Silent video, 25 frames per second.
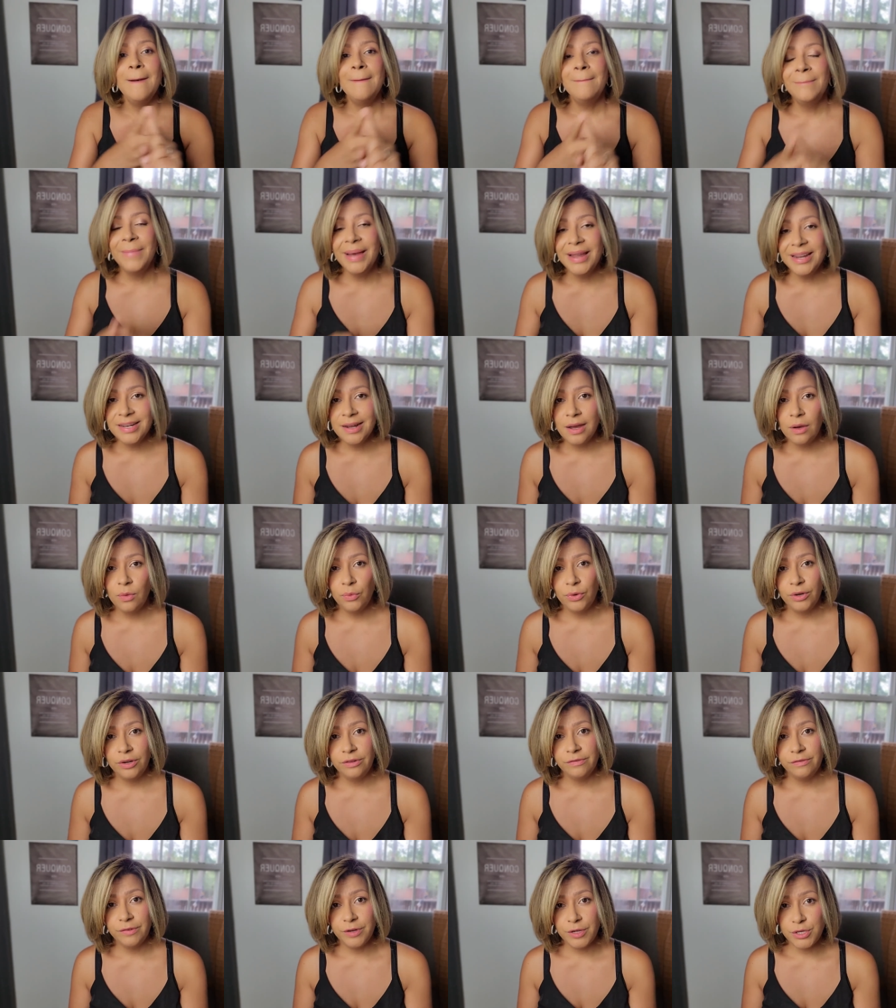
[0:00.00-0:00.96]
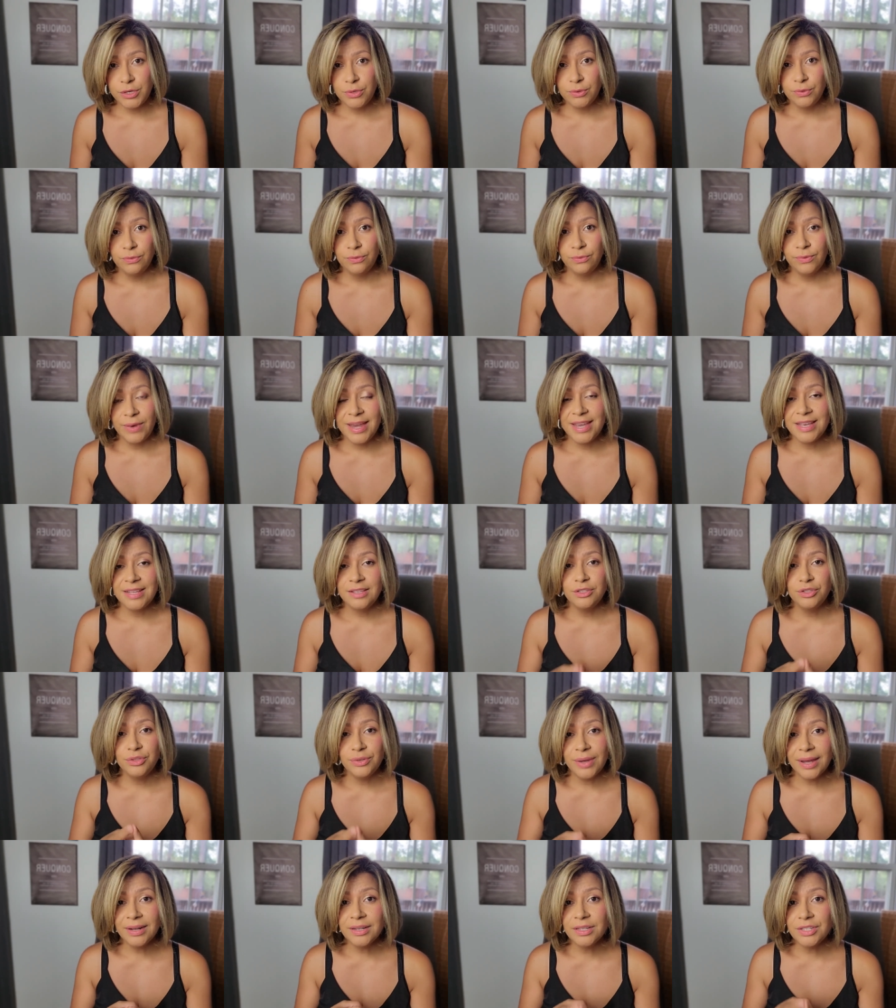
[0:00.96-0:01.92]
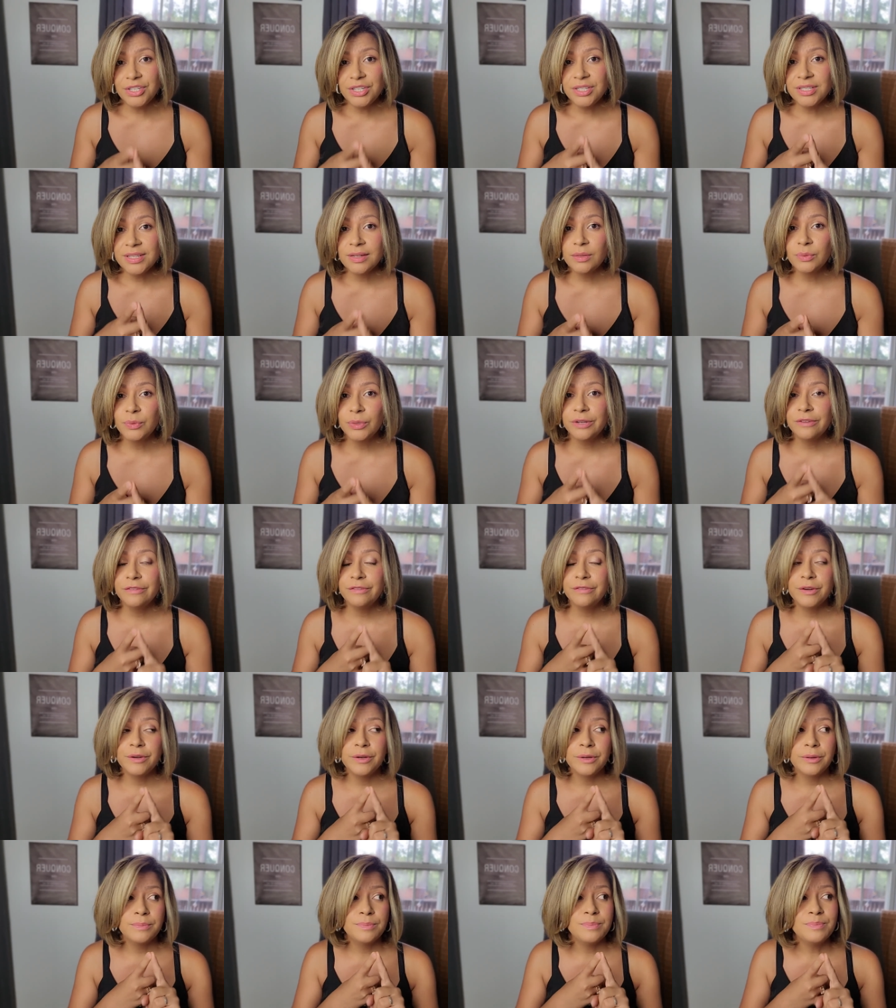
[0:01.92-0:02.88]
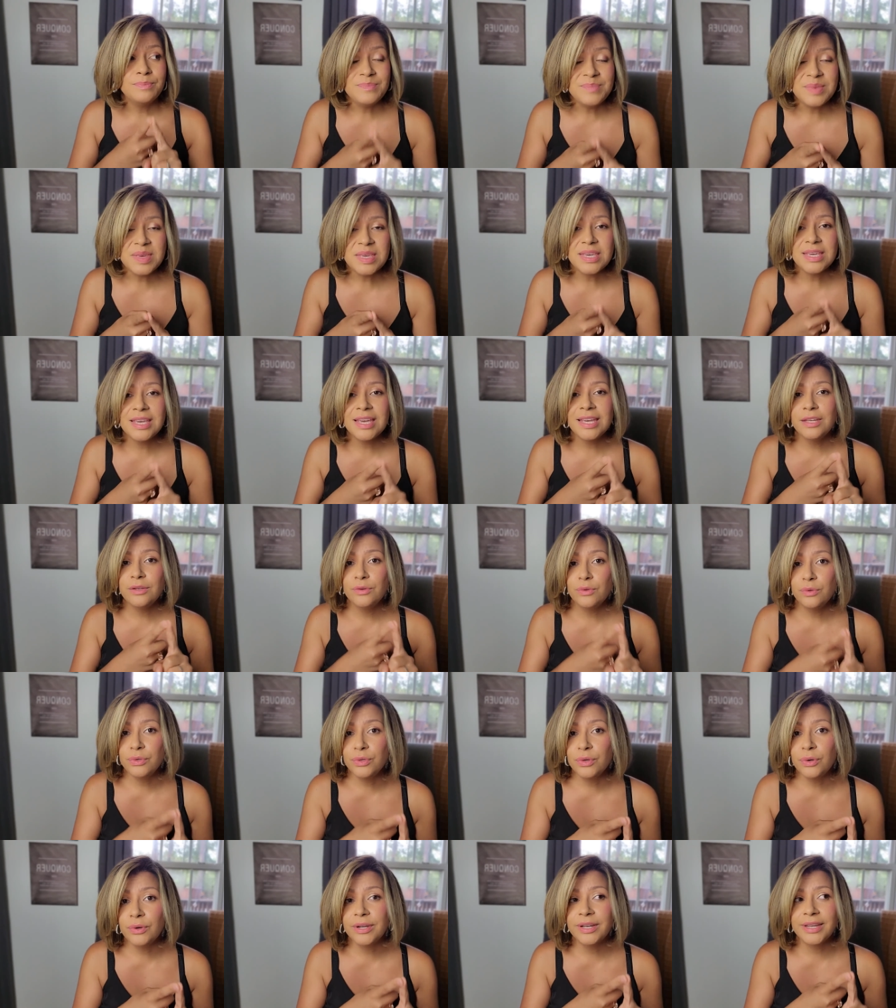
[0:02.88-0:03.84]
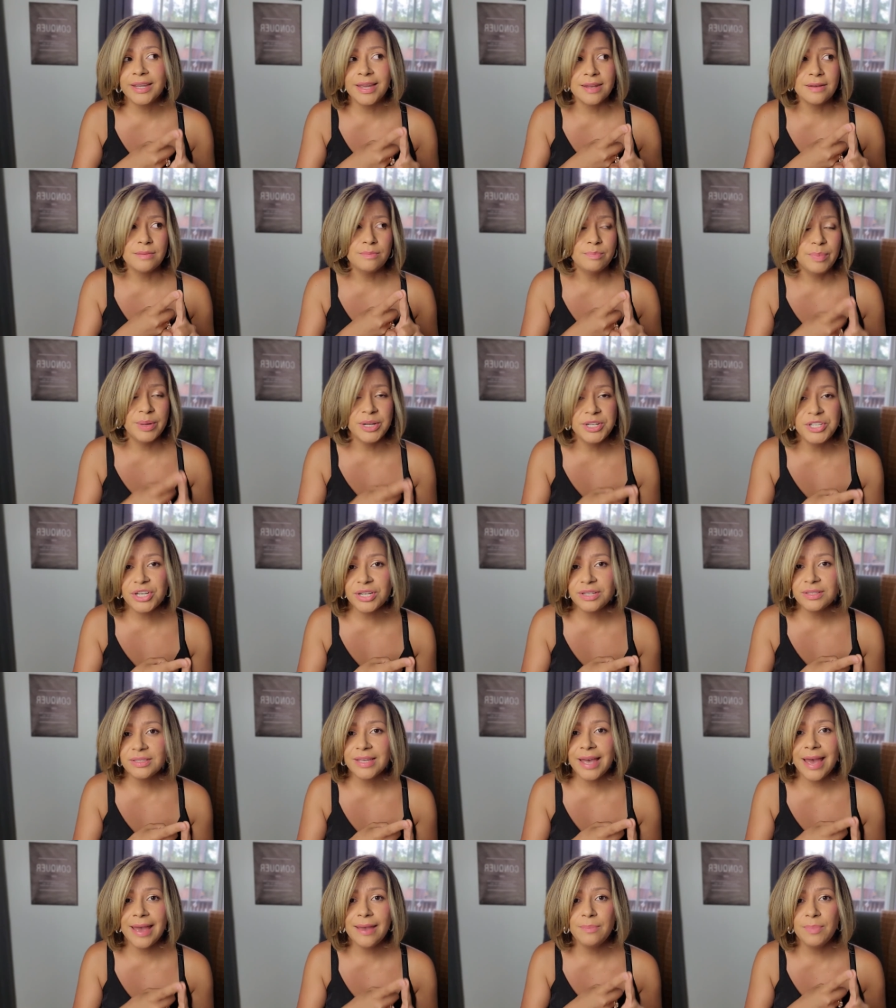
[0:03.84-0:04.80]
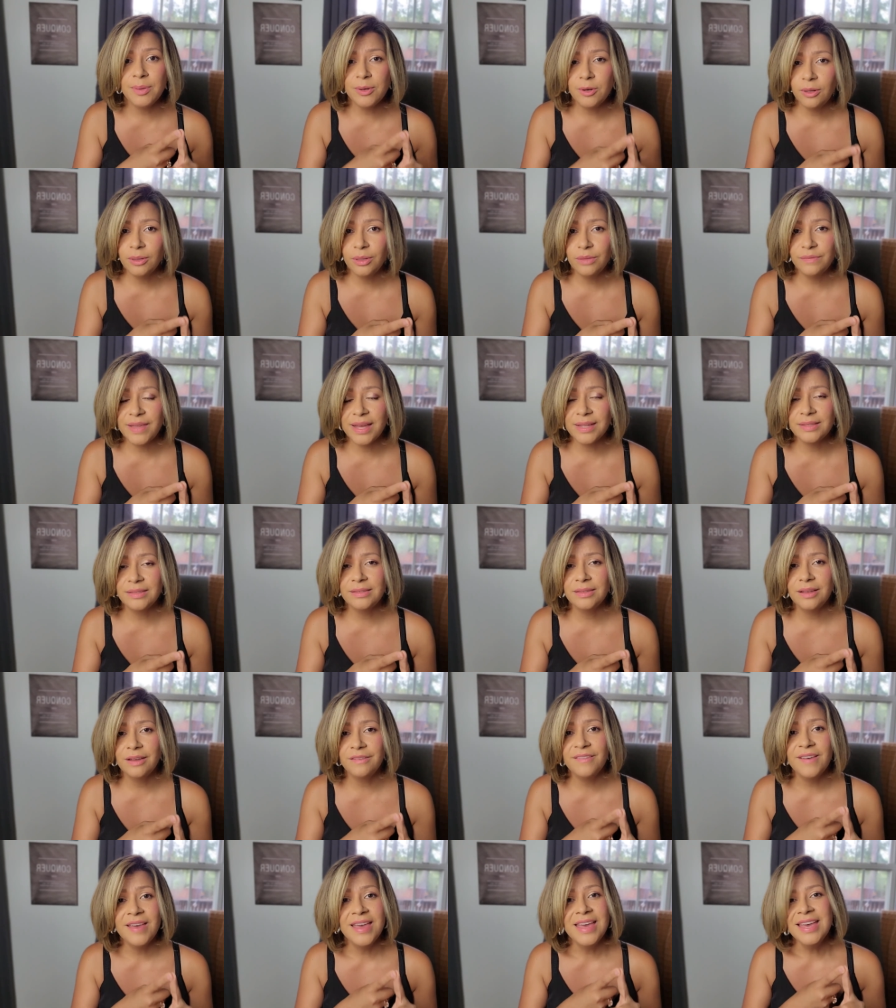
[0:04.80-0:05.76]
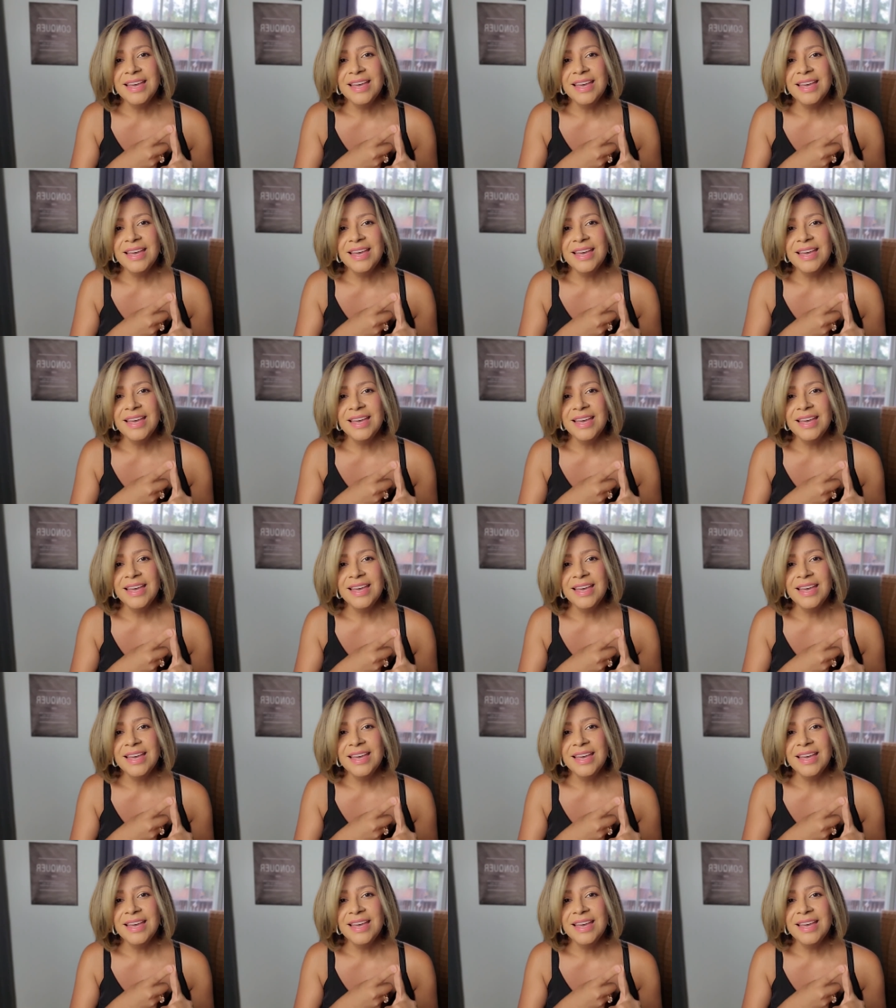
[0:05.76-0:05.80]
might not work for you, right? Strategies that work for me in New York and budget type and all of that stuff